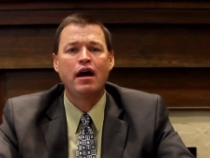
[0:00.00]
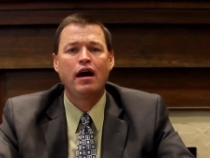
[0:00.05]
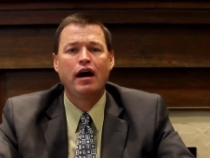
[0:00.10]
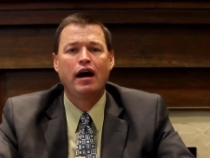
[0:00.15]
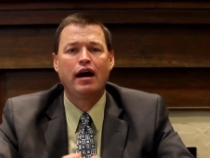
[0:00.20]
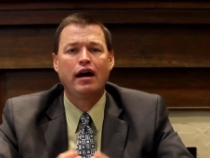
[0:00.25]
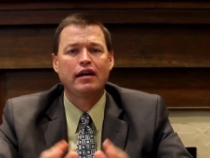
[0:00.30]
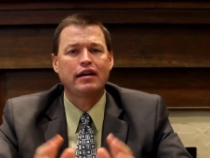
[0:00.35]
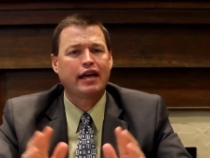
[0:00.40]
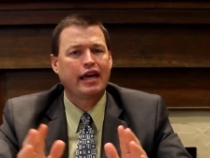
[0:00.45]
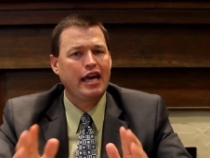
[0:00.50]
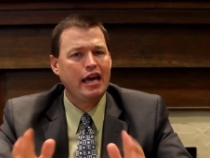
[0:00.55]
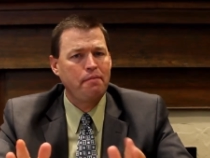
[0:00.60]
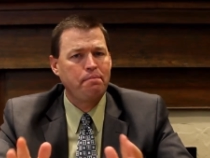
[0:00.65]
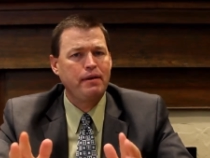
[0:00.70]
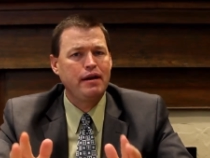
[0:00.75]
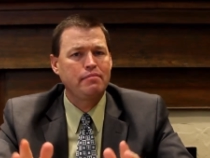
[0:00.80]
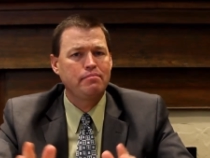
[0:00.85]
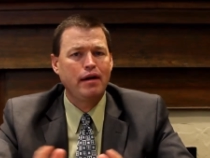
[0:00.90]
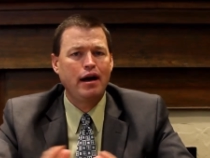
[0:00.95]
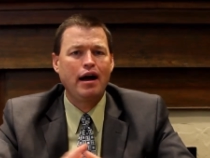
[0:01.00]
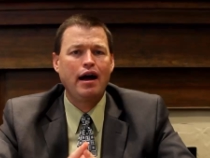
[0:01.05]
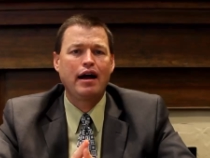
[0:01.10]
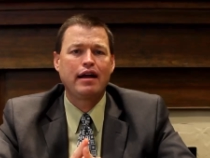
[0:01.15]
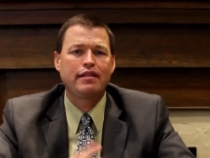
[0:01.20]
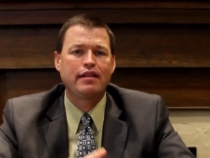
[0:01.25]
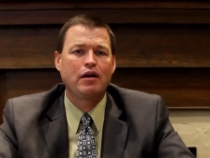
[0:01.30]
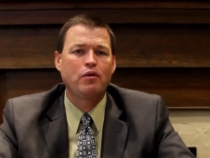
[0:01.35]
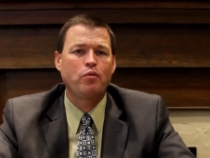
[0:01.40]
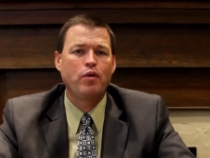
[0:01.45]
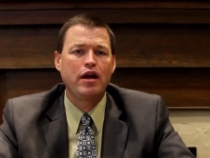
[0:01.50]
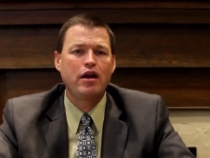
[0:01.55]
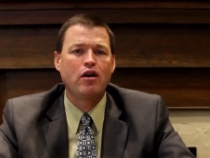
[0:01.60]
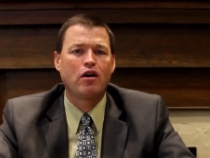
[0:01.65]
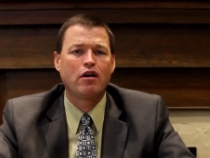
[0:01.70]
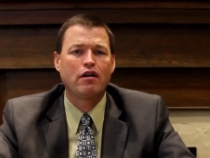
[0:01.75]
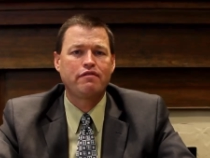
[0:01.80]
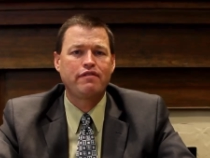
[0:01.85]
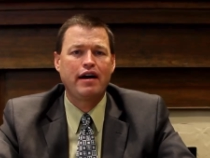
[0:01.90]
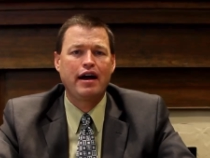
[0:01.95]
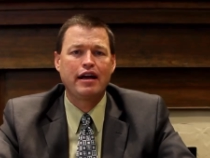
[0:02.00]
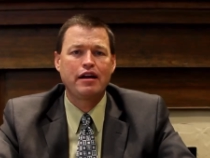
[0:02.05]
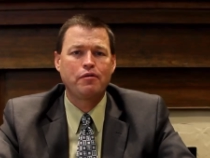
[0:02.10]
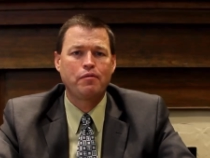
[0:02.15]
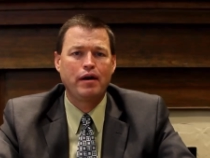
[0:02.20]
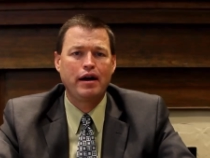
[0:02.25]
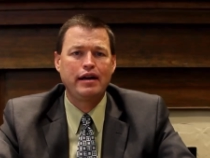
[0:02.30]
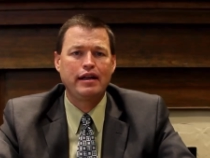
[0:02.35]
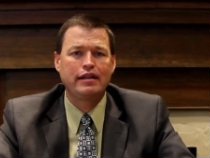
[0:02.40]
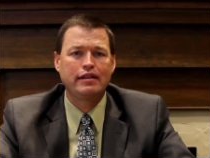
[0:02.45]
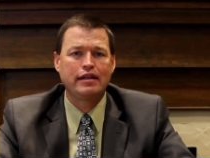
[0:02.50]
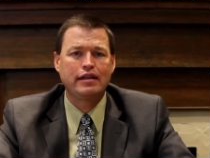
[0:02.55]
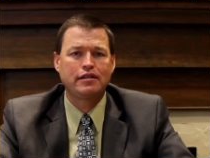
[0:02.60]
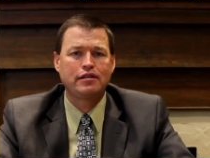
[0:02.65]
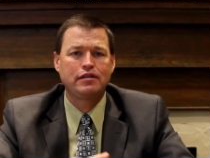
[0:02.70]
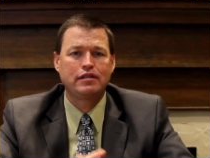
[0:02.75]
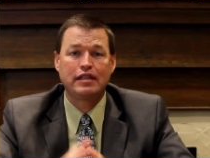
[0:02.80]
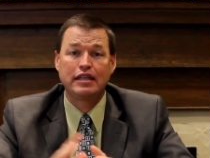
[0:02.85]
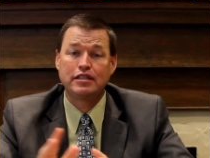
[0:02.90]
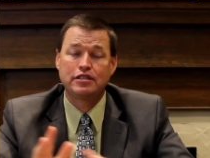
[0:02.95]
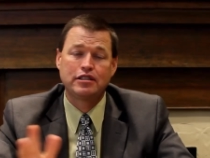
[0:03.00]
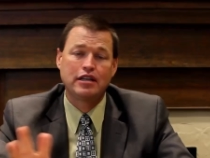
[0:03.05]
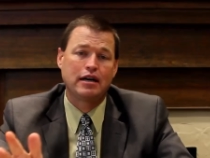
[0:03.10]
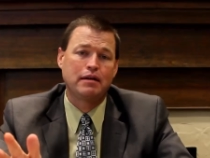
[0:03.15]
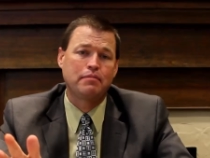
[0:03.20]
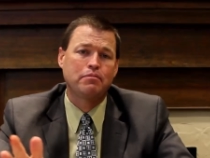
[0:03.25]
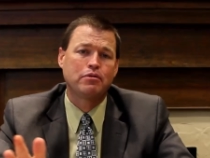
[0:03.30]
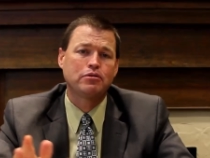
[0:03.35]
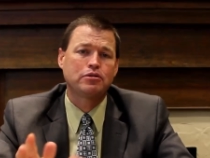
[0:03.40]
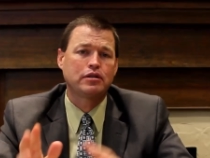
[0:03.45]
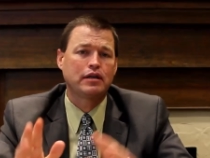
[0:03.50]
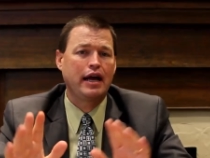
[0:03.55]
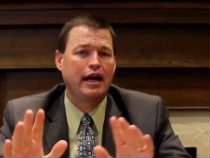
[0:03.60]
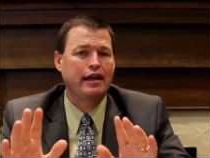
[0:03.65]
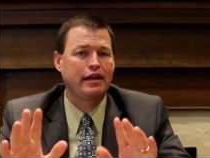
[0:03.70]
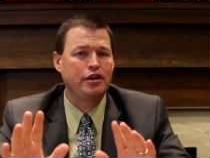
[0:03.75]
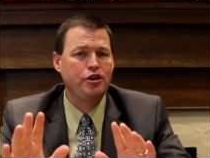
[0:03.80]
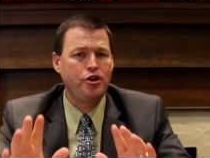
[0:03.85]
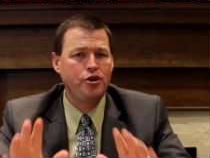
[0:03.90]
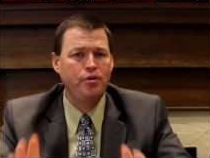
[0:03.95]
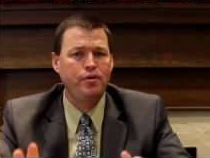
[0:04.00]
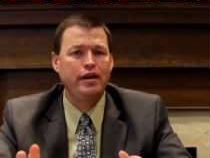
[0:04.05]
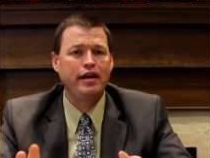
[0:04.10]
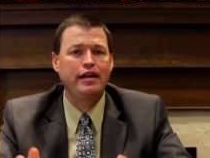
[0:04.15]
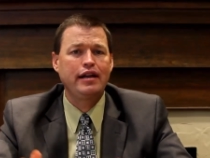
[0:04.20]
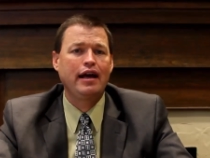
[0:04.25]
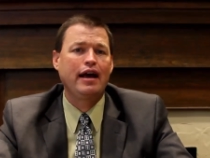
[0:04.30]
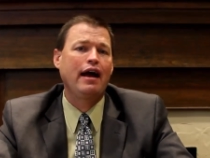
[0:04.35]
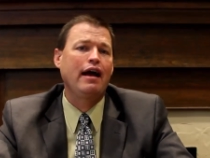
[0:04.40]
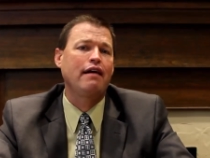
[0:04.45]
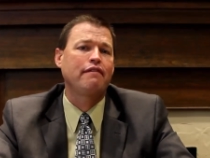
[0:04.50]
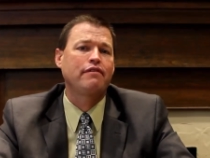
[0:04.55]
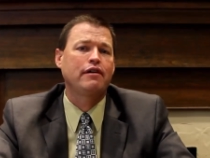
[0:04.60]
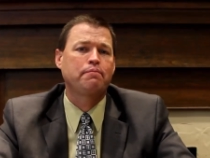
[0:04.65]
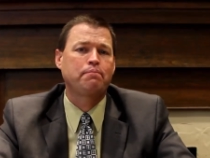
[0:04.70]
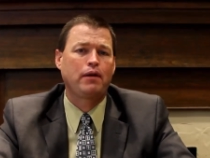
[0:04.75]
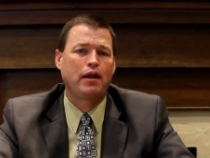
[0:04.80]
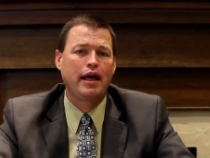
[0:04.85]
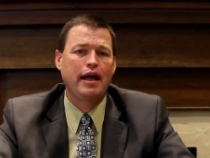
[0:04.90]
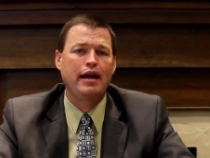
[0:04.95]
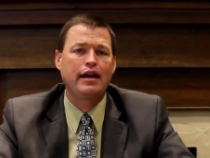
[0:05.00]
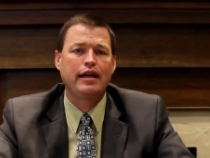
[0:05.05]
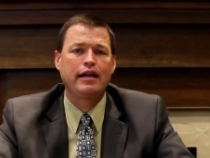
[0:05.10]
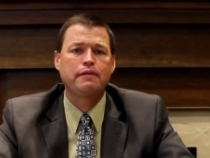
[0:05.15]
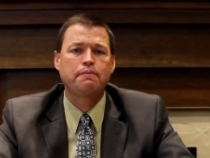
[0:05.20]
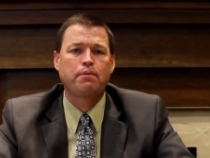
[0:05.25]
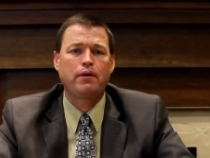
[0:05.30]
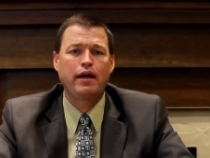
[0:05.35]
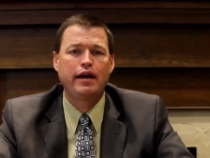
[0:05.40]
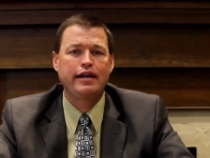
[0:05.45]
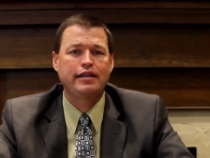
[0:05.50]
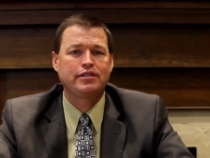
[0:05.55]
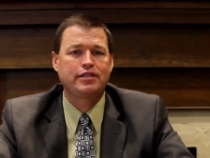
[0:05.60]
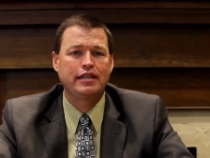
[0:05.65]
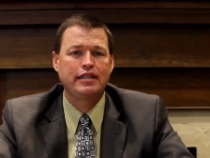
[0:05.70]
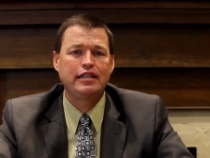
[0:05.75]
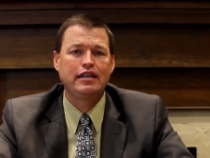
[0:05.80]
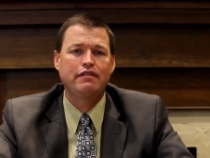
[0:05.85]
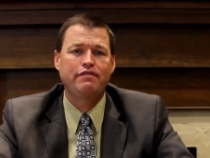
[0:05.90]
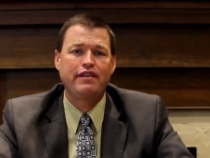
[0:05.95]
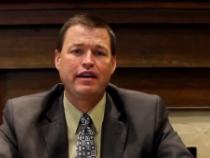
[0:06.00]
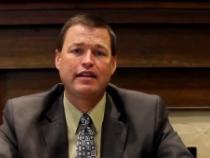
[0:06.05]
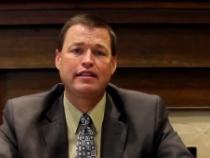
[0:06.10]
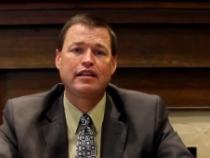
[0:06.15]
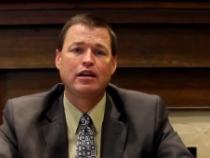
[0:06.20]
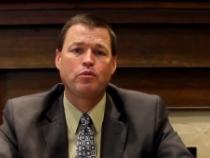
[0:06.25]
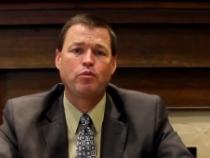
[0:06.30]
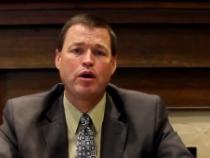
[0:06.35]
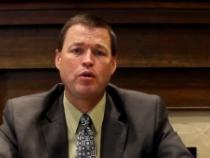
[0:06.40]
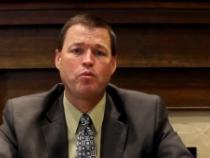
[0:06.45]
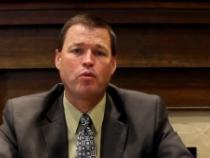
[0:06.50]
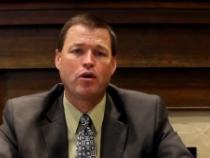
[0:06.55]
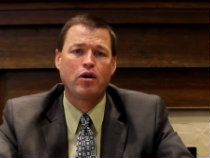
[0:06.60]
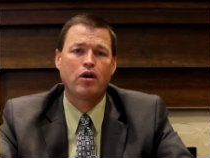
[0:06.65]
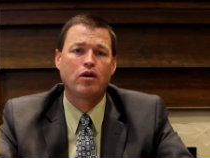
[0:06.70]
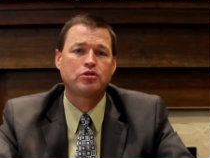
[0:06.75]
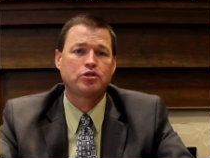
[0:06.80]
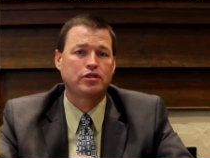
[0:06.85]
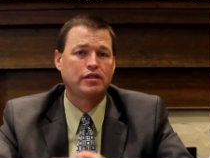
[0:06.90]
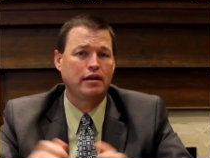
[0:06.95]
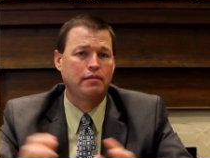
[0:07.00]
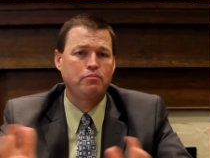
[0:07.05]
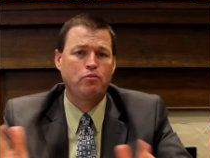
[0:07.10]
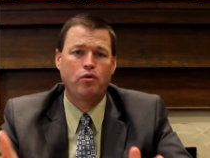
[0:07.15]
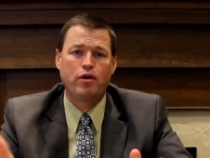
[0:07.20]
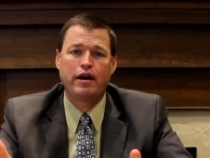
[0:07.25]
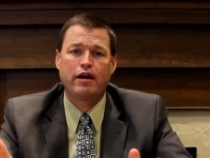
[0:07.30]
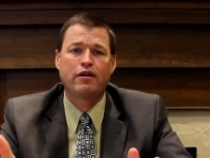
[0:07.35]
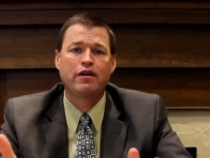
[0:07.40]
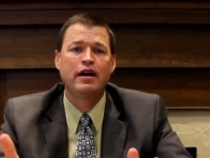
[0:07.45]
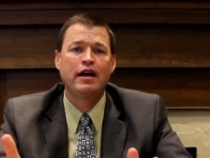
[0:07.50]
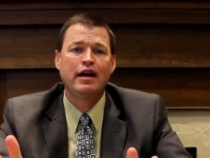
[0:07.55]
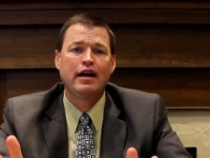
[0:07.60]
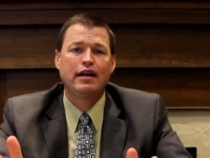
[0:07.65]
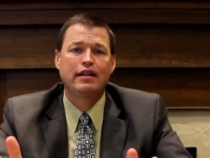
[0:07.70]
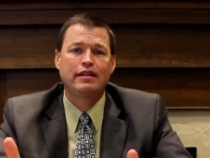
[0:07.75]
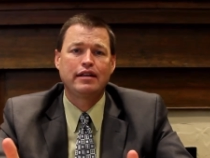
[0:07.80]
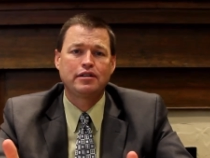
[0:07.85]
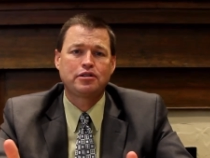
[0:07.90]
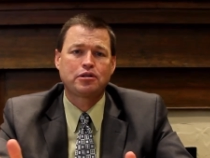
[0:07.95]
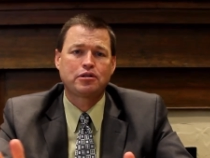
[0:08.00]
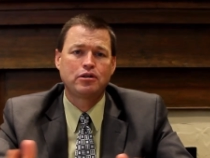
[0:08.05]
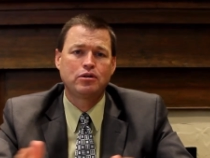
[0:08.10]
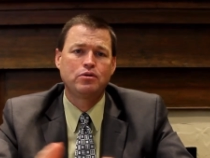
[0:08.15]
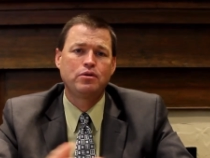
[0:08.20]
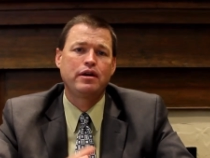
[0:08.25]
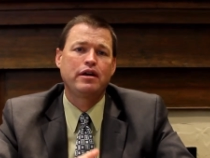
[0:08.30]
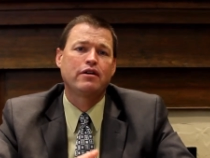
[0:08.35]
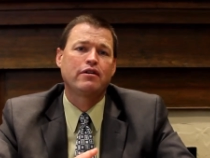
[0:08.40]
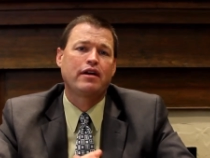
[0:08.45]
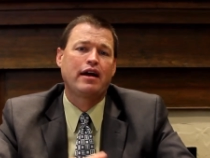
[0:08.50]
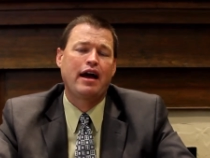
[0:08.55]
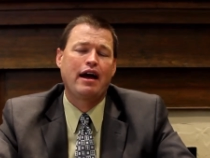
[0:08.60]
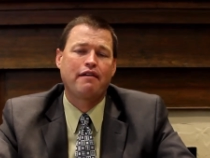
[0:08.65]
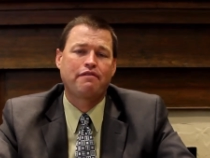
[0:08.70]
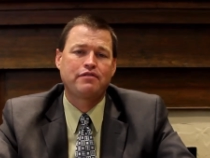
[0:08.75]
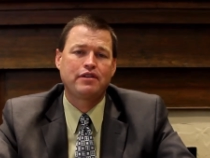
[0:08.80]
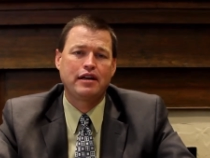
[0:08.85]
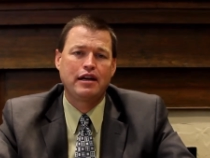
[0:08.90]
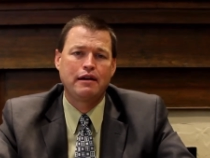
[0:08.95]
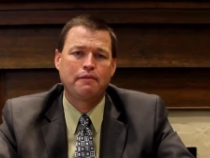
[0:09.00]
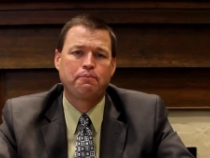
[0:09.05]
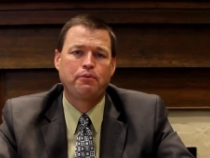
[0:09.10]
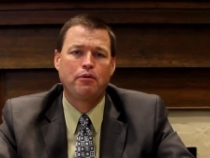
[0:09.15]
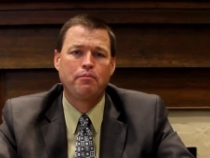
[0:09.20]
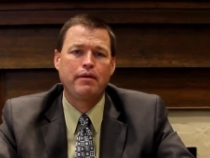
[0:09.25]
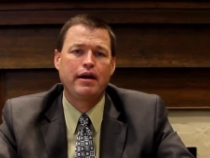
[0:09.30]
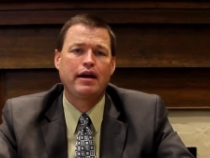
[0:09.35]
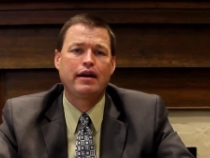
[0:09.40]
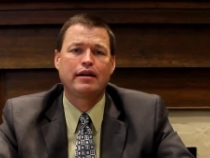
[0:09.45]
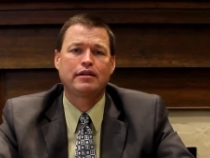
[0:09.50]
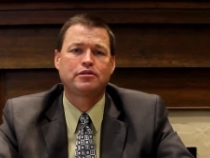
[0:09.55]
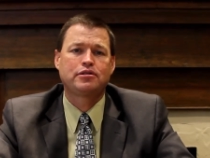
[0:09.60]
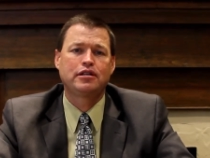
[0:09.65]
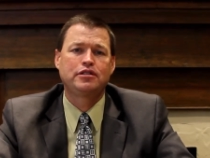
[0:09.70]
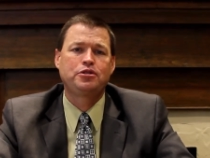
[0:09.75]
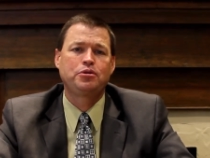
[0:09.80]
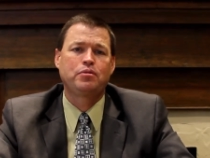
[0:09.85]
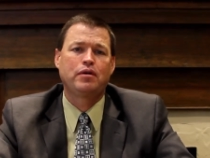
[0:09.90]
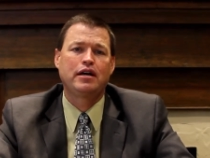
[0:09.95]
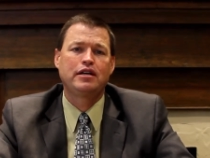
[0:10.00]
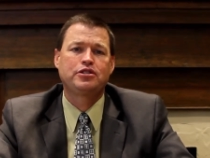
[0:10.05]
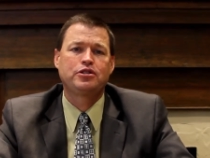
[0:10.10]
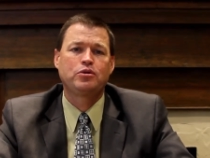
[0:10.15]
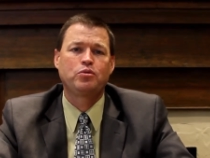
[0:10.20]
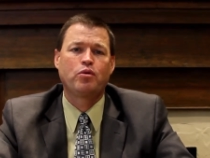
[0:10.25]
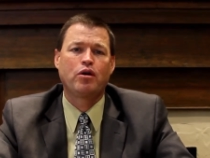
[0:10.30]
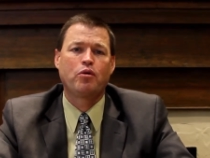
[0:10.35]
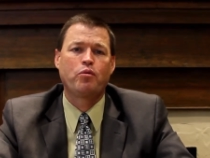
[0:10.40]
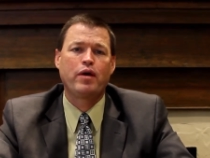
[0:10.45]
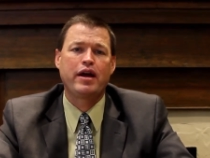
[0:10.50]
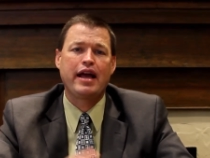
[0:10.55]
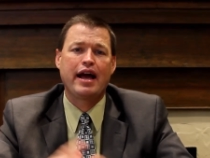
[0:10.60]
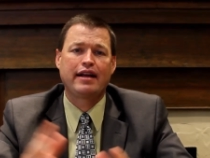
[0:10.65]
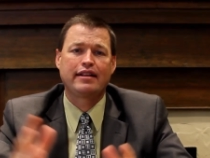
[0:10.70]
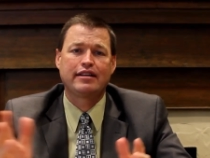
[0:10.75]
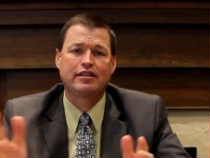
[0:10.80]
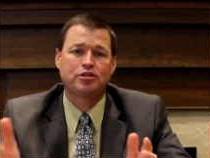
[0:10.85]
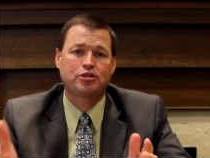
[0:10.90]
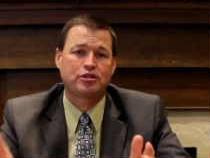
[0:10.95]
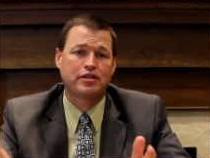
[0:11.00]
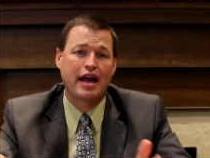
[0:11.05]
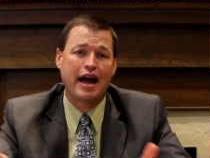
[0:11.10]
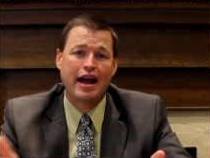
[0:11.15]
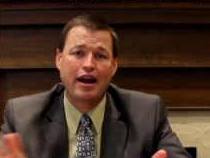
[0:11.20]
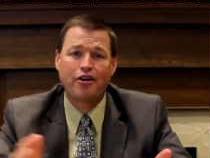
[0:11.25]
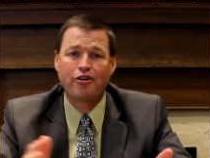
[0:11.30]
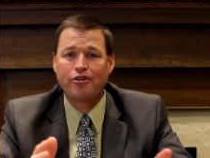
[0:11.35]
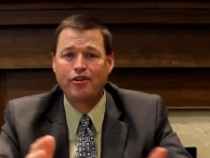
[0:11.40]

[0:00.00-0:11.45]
uh, keep in mind that we are evaluating this, these numbers and you need to have a plan in place in the event that we were somewhere this school year to have to implement a situation where we had to stagger